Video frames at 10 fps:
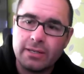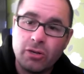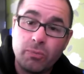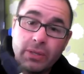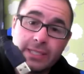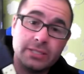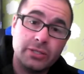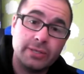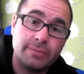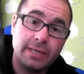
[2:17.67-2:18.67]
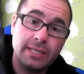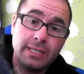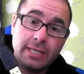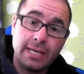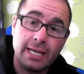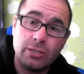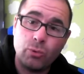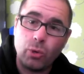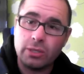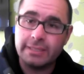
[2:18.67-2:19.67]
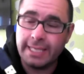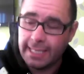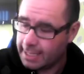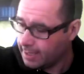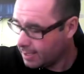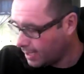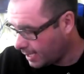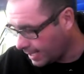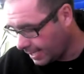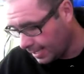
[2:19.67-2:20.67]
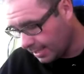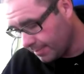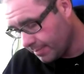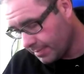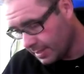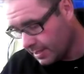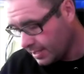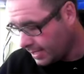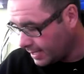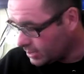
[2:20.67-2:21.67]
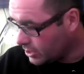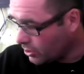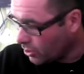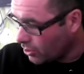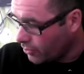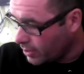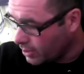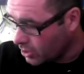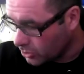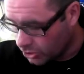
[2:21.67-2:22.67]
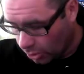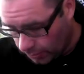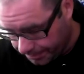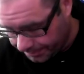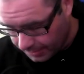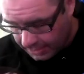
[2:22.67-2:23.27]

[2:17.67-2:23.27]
gold plated USB, again quality, into your console.